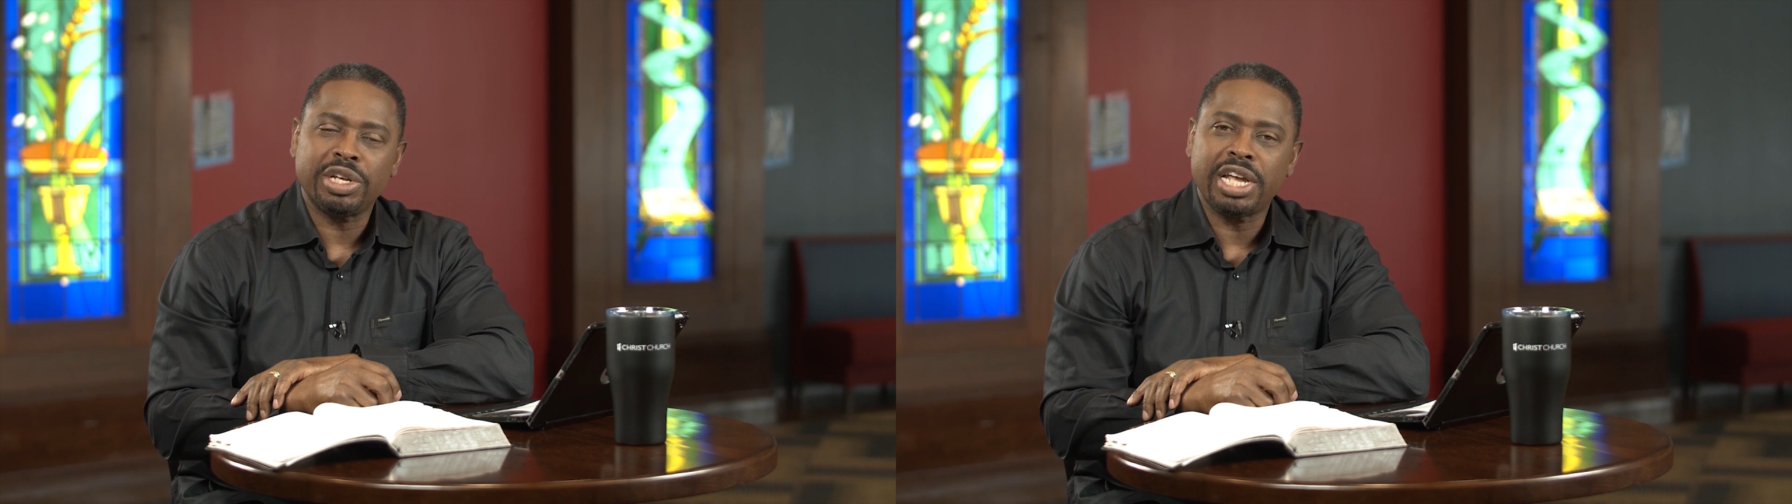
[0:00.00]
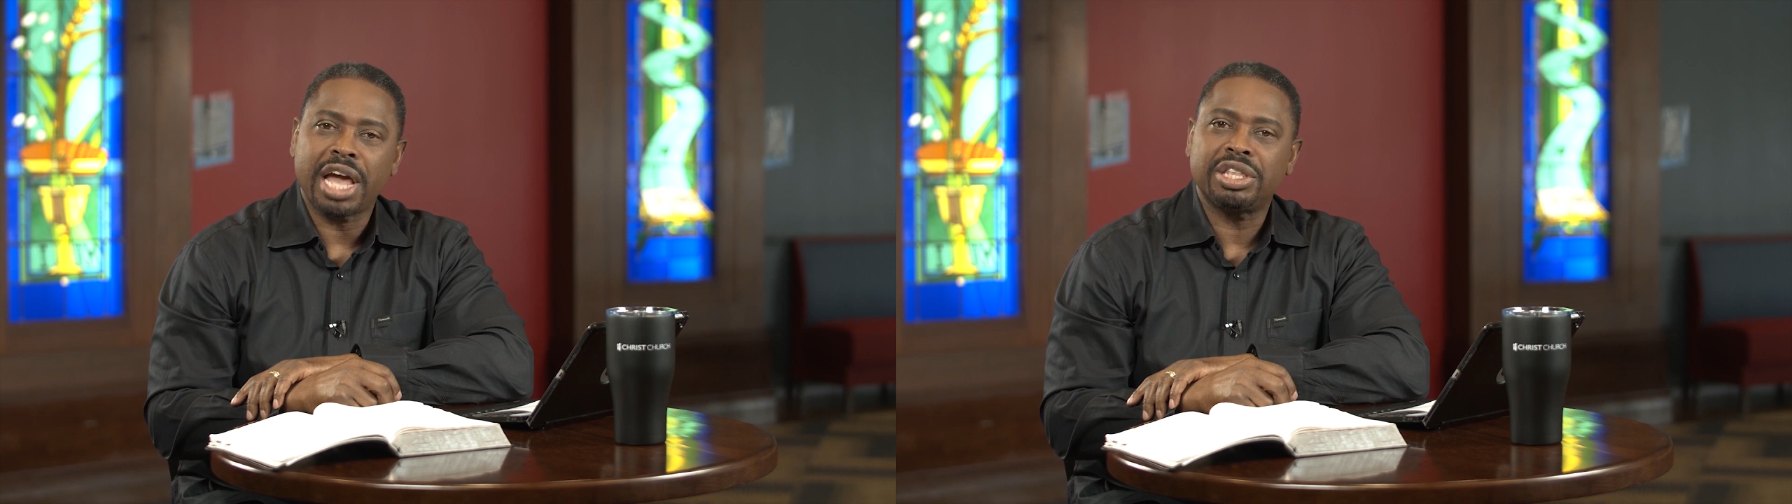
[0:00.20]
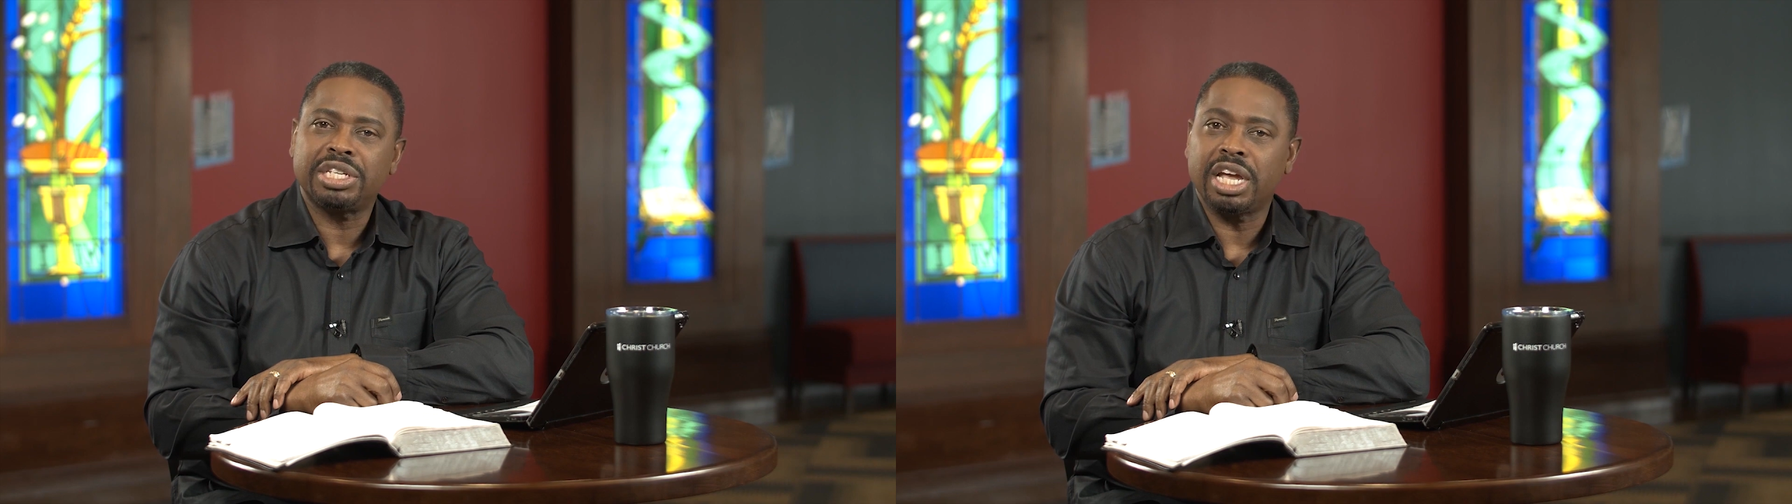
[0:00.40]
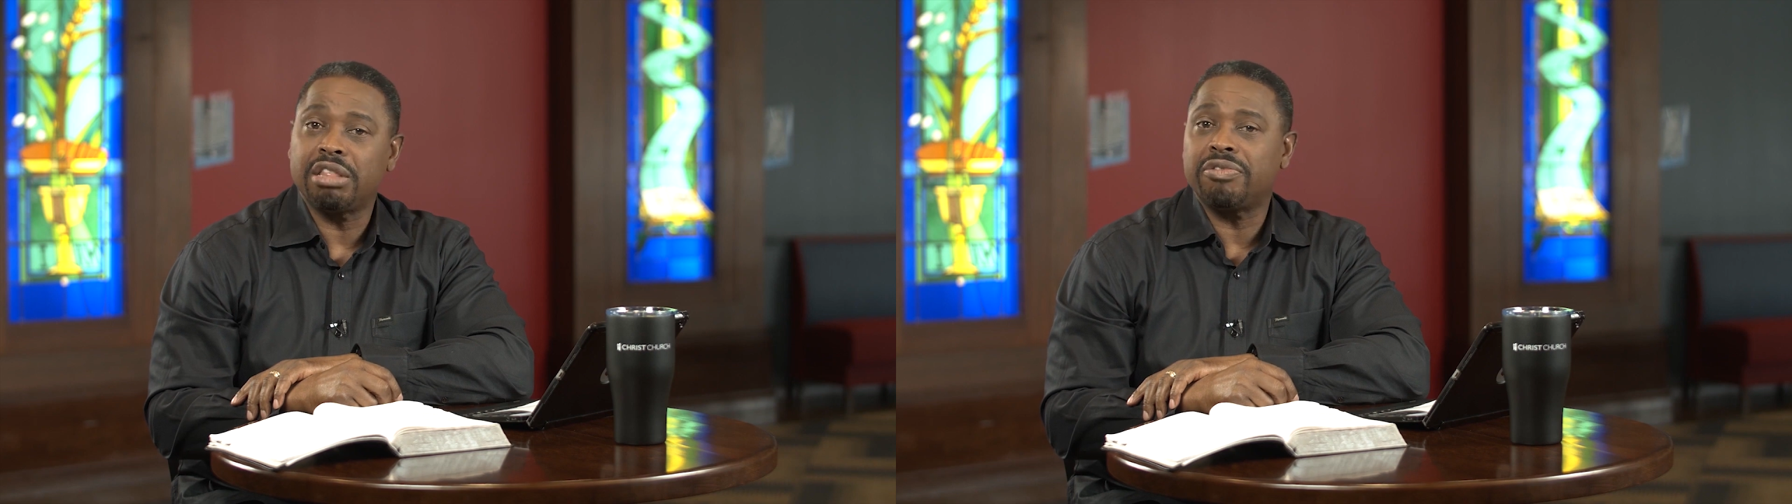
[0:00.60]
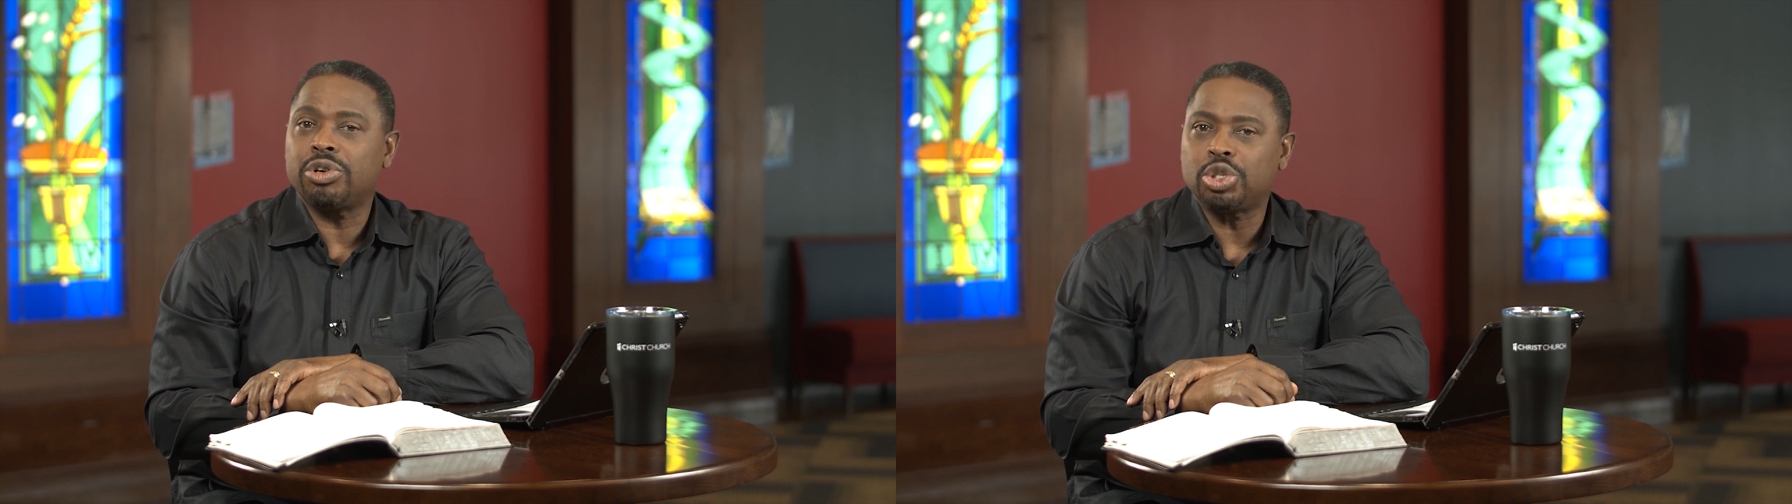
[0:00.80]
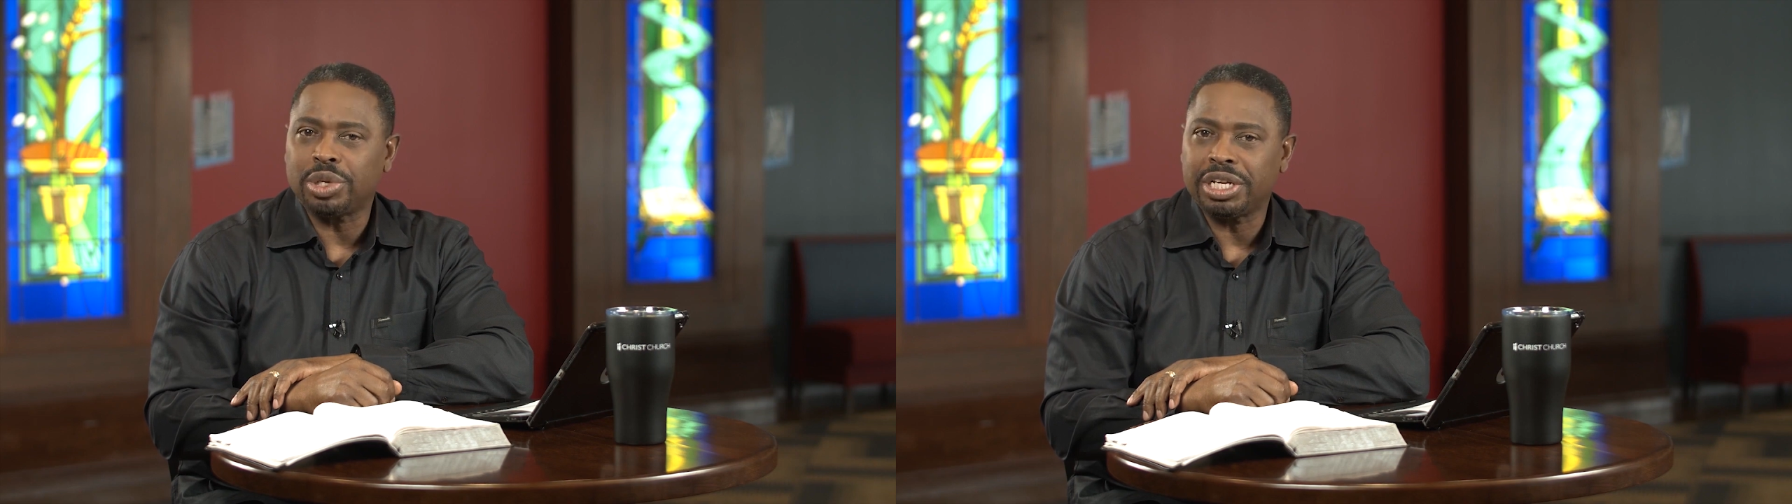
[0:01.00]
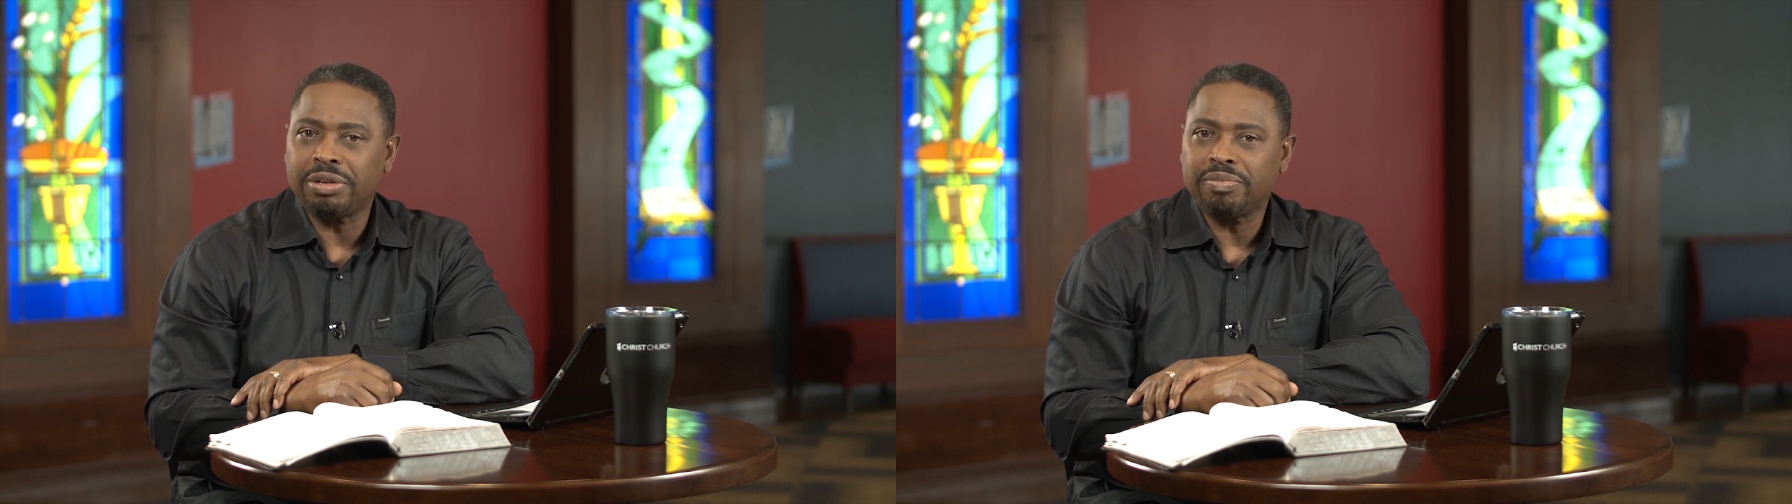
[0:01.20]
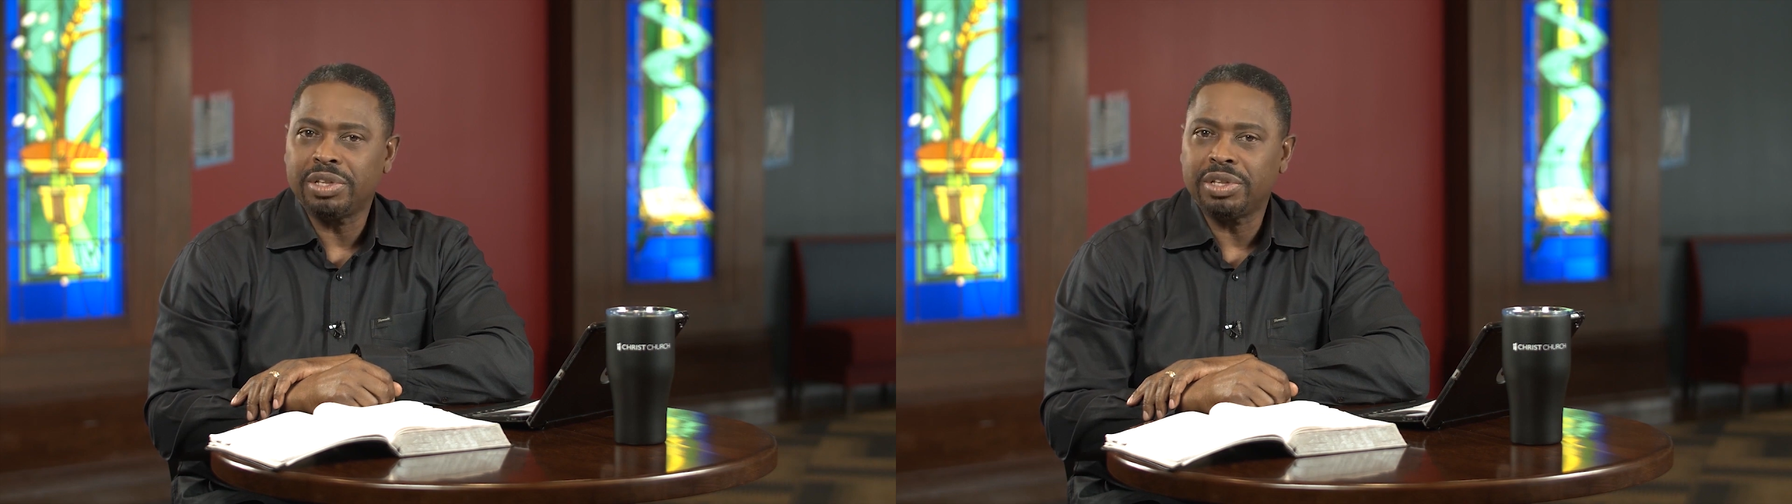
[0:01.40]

we gather together virtually.